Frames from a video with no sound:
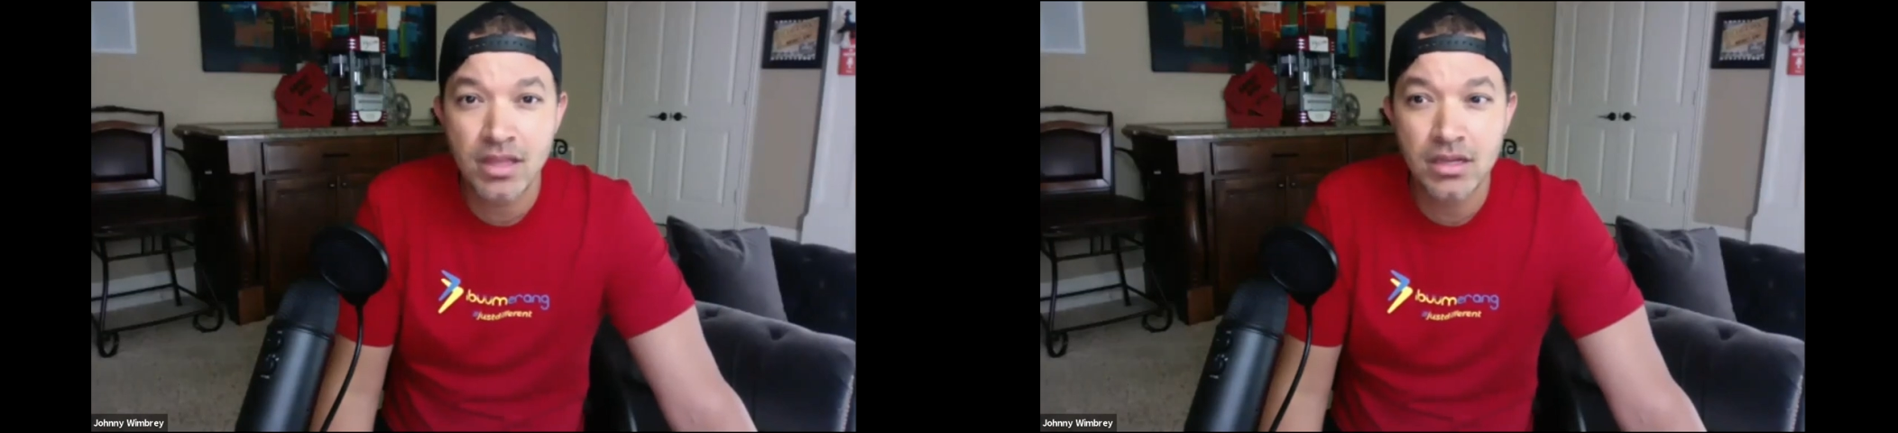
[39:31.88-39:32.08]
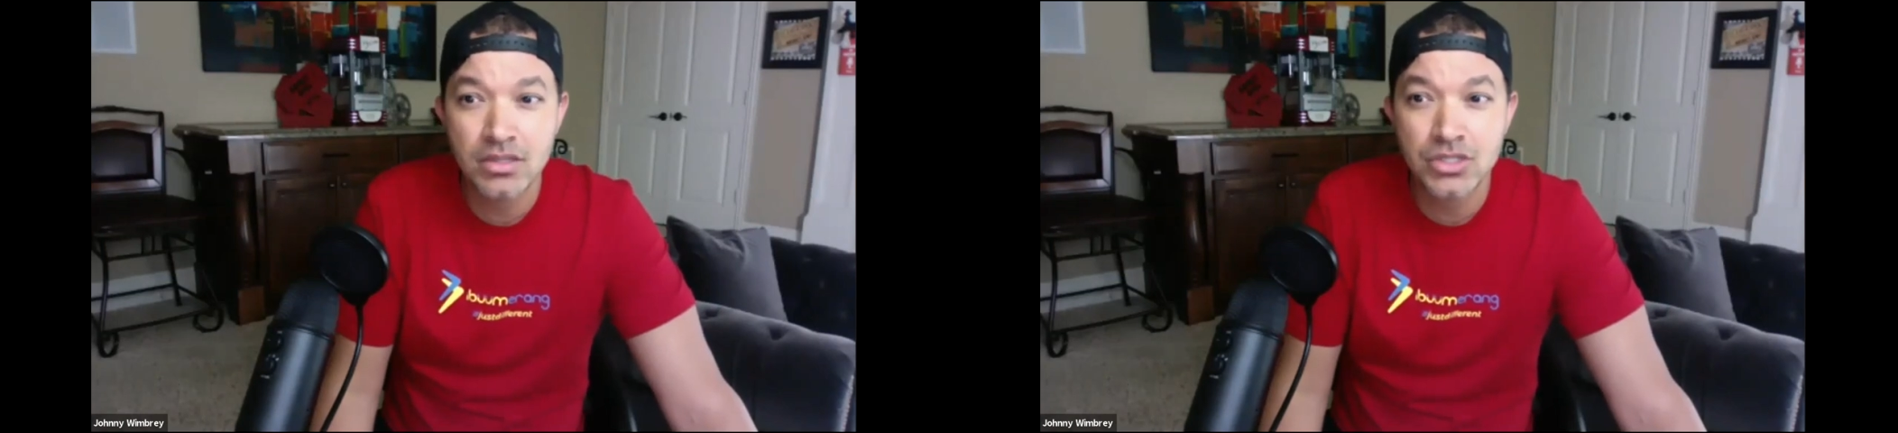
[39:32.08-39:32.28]

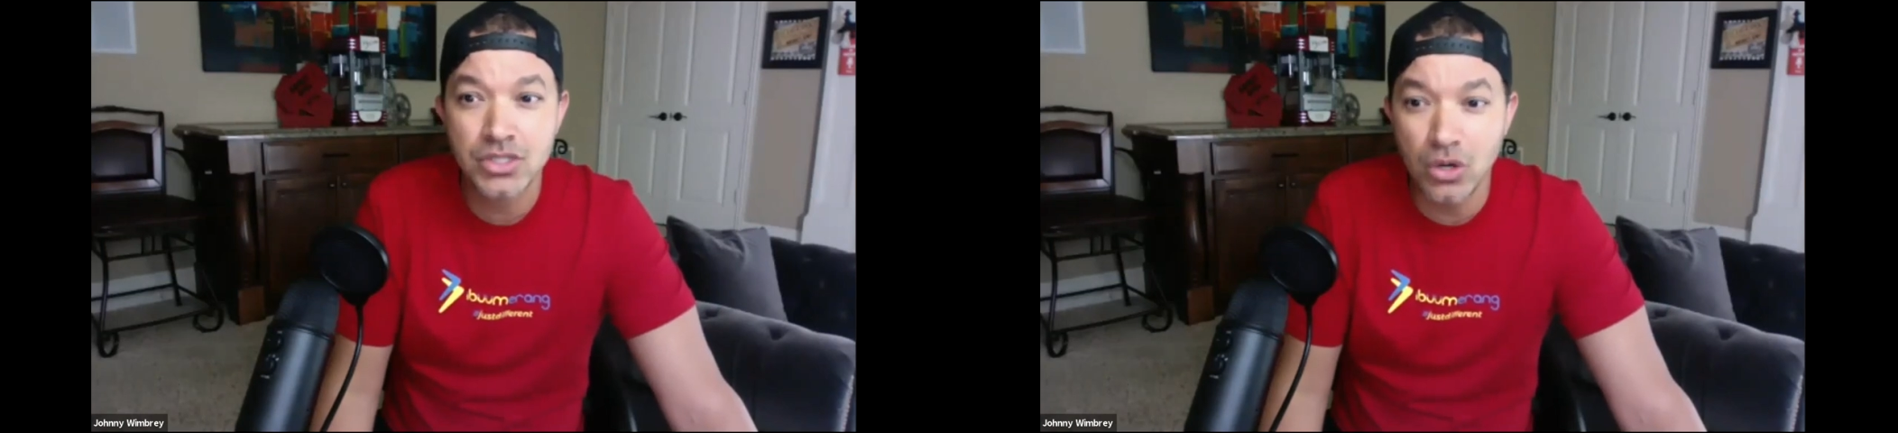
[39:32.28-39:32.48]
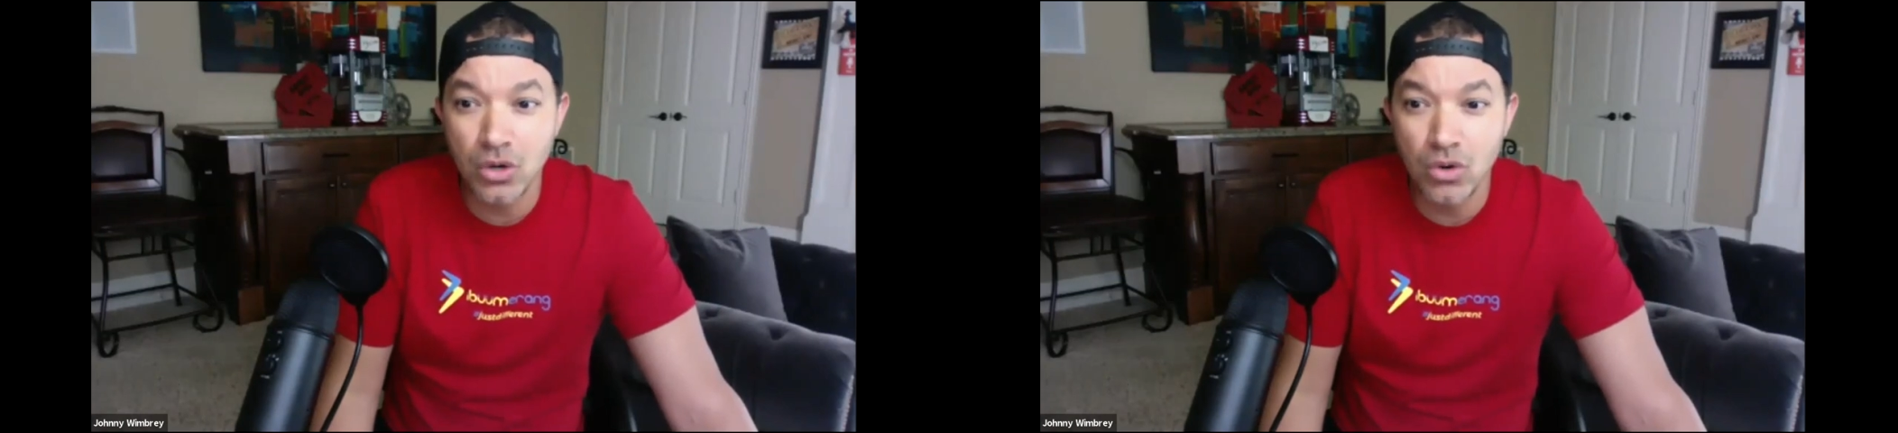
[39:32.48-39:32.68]

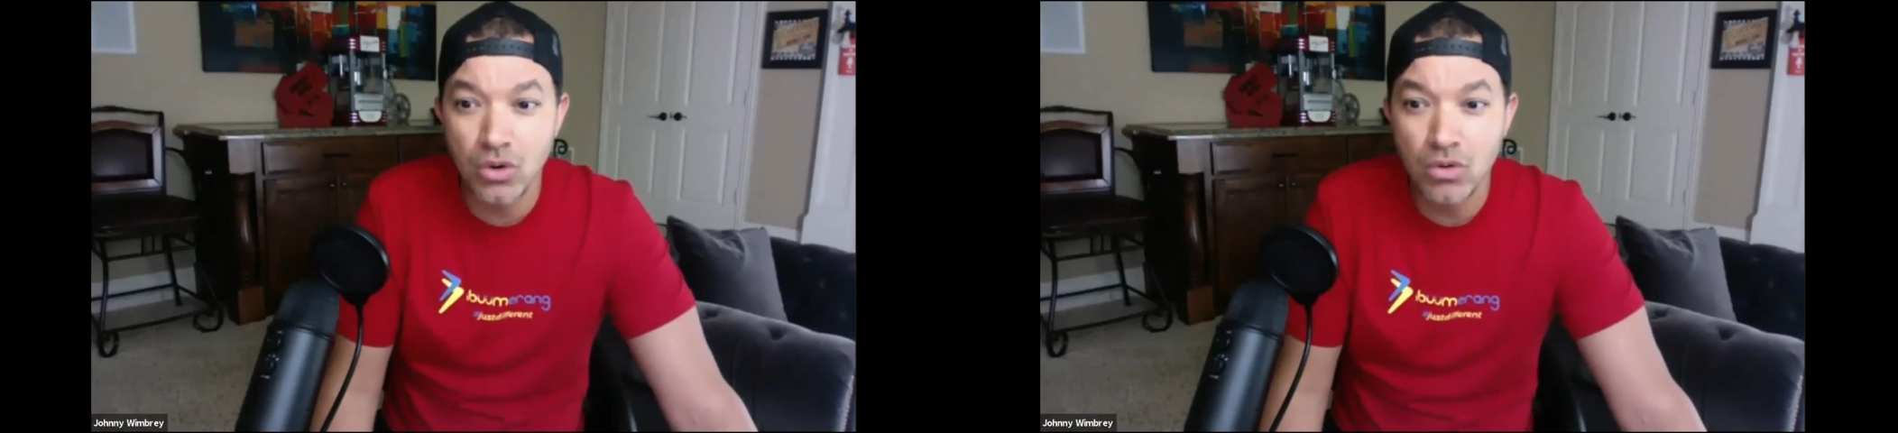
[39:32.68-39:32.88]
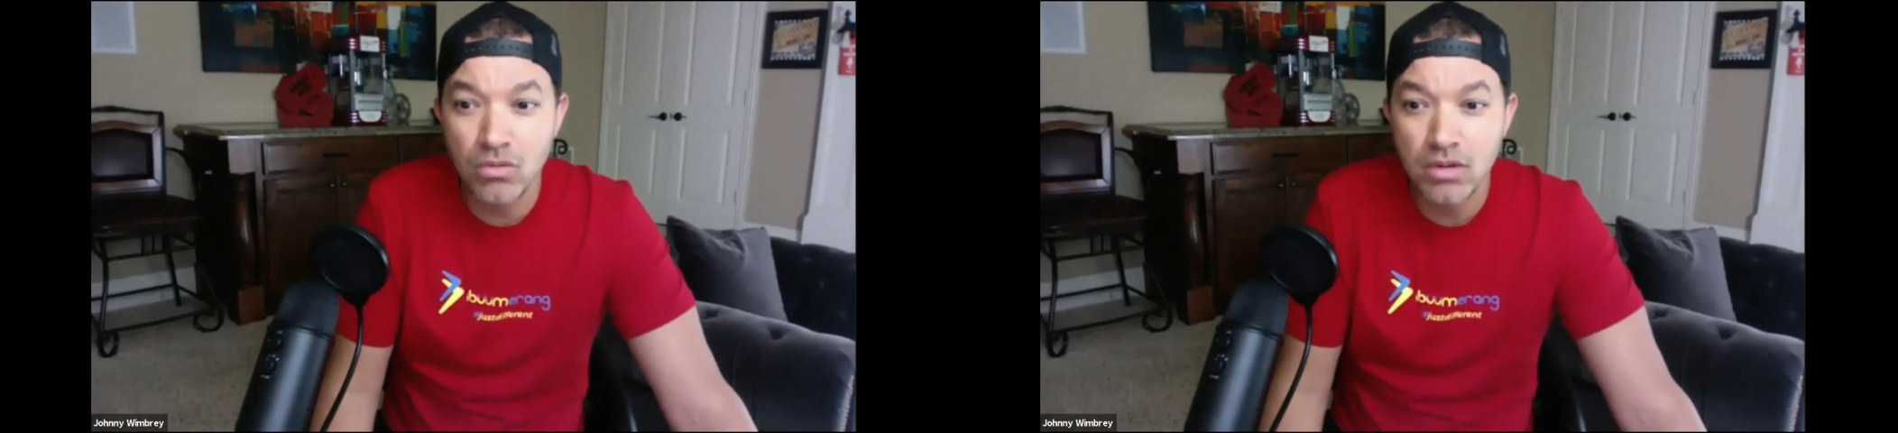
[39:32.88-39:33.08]
So
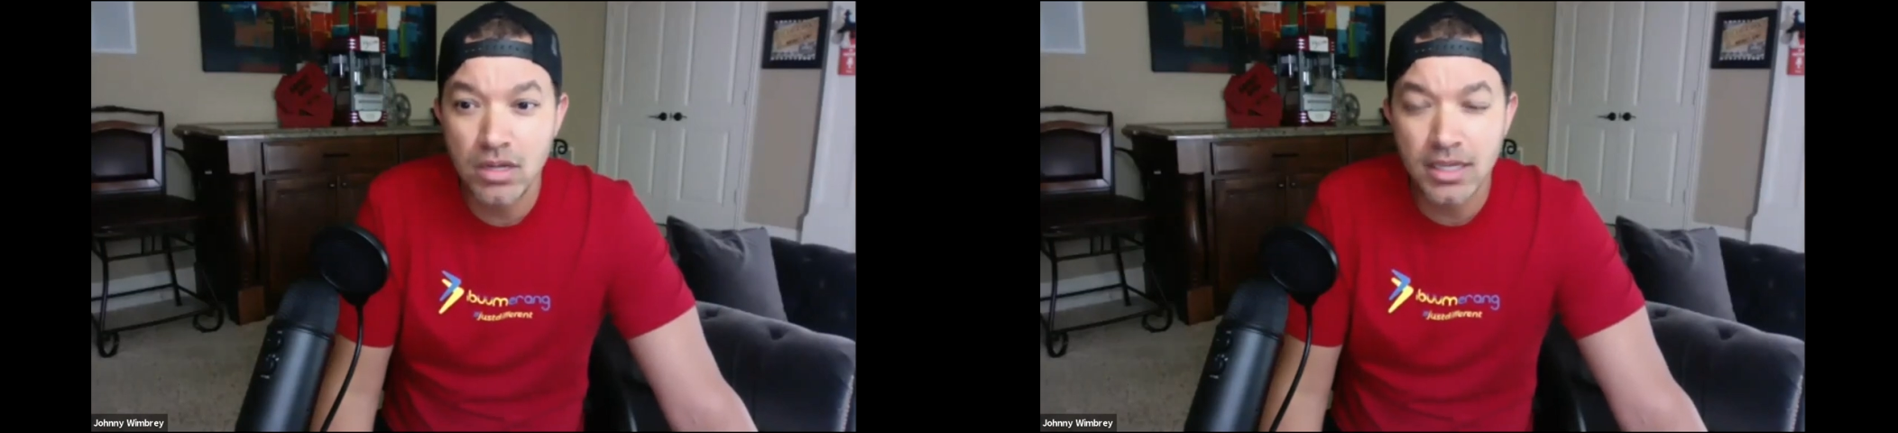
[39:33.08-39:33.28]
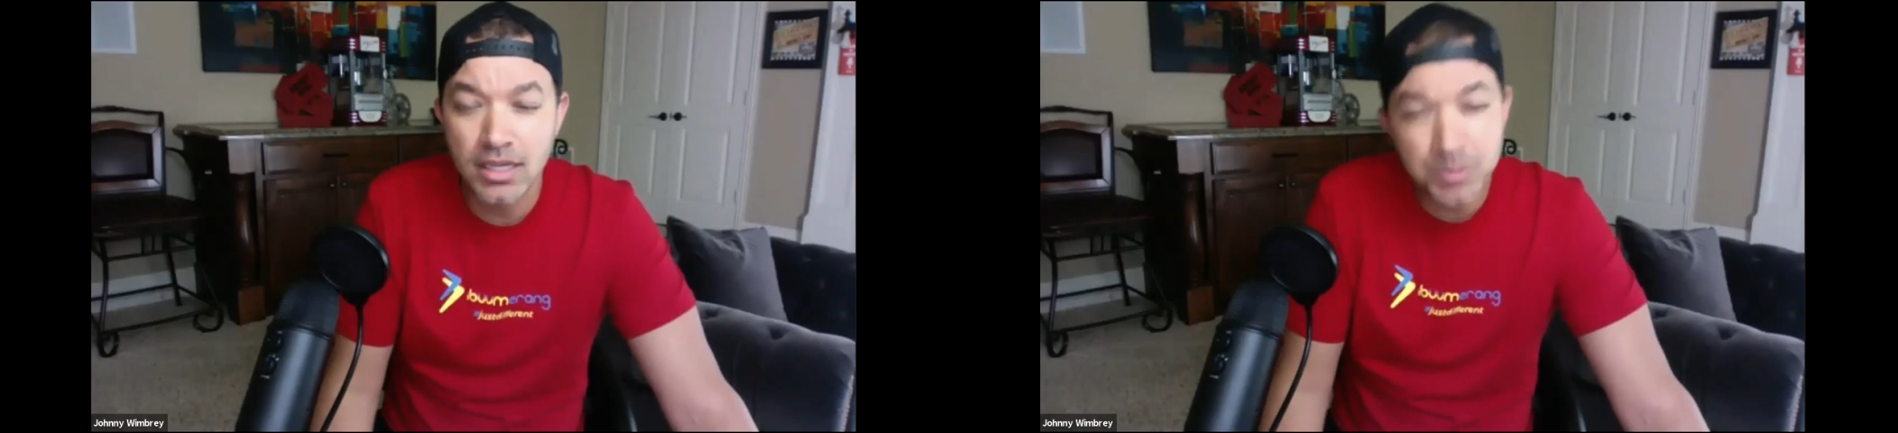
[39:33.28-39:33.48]

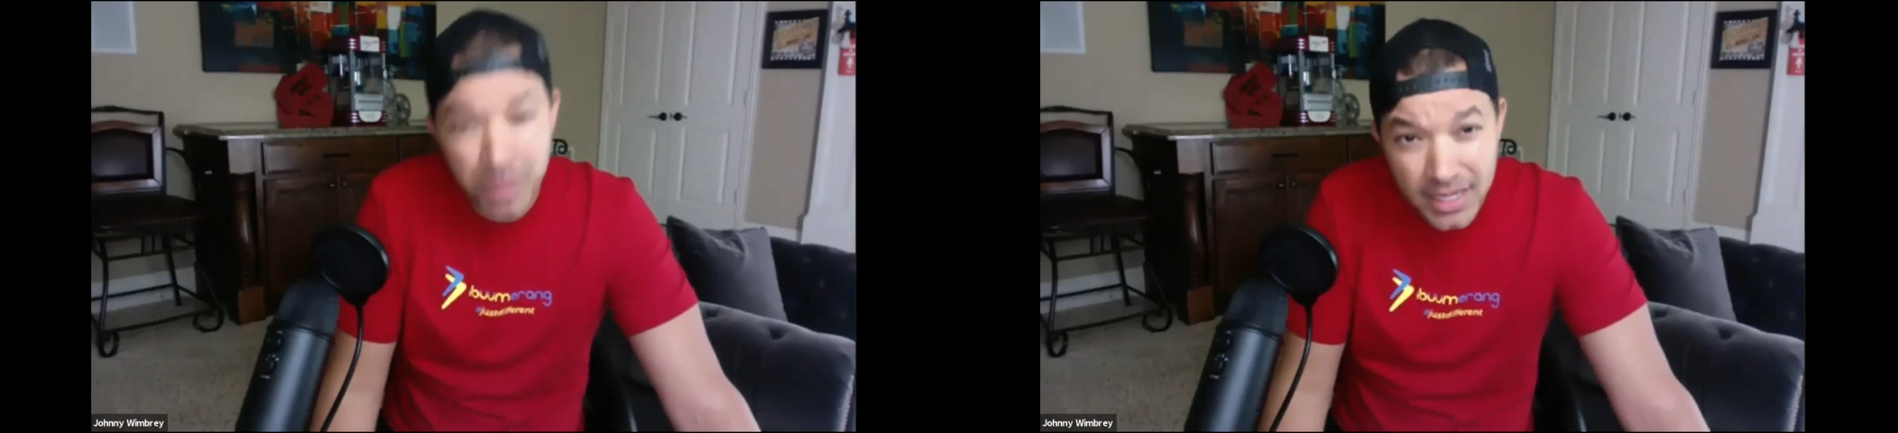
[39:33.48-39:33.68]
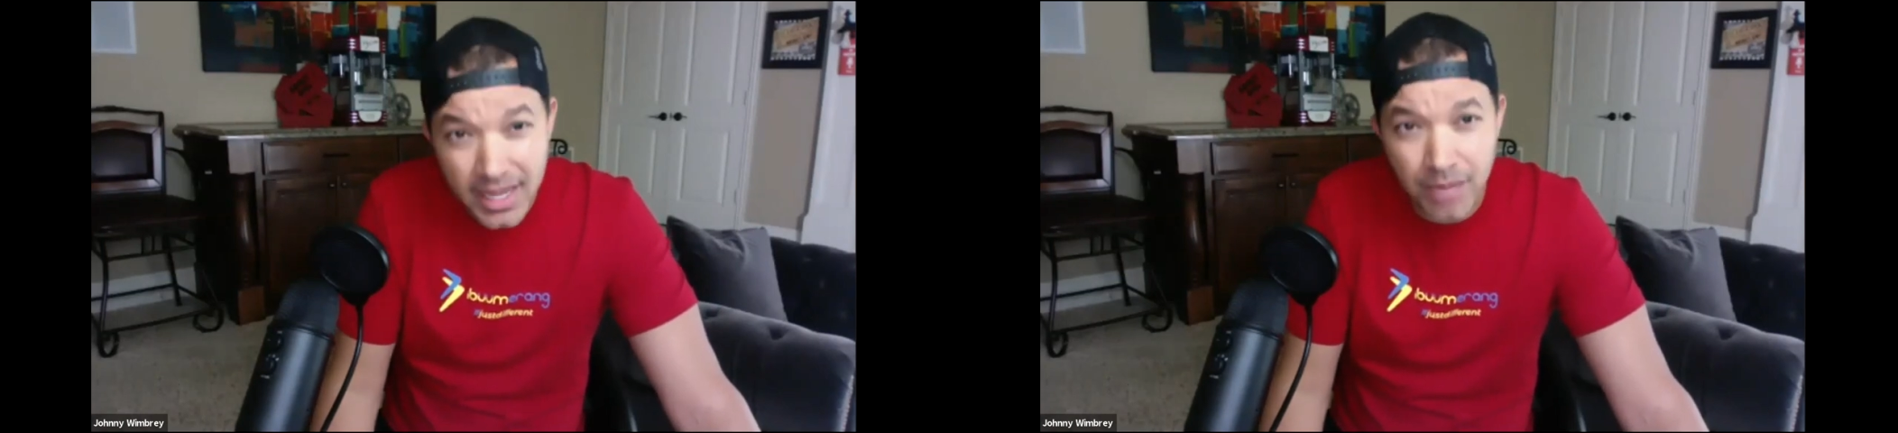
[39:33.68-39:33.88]
let's put a
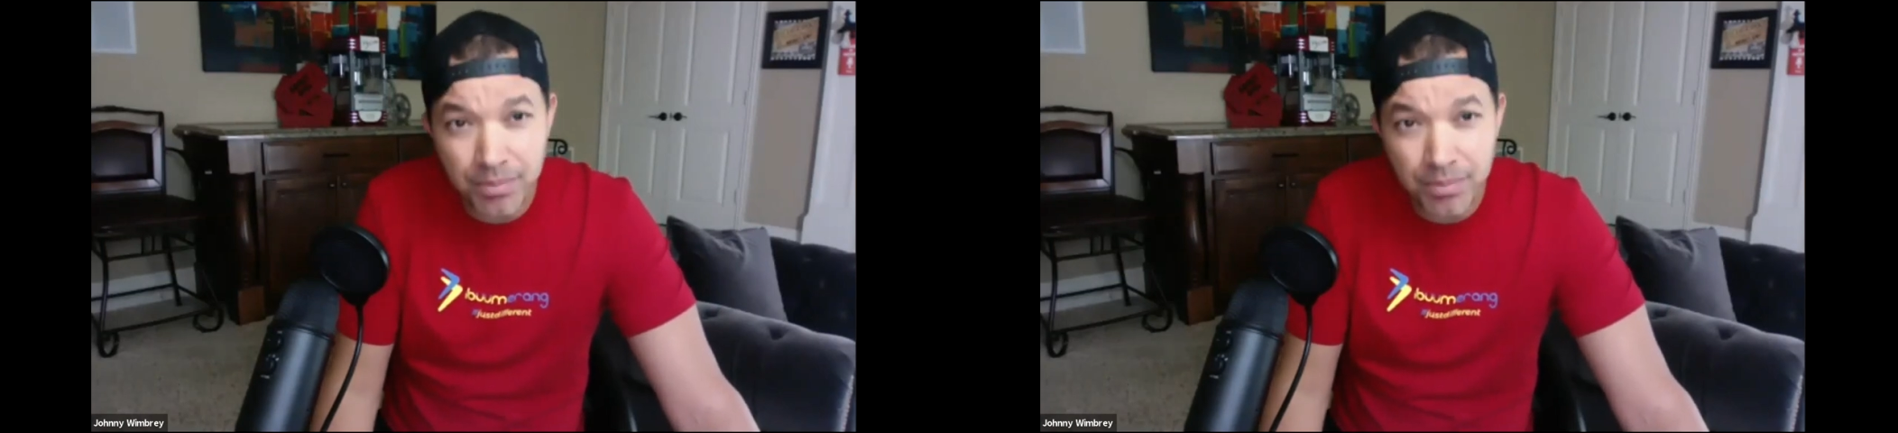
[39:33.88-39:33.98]
game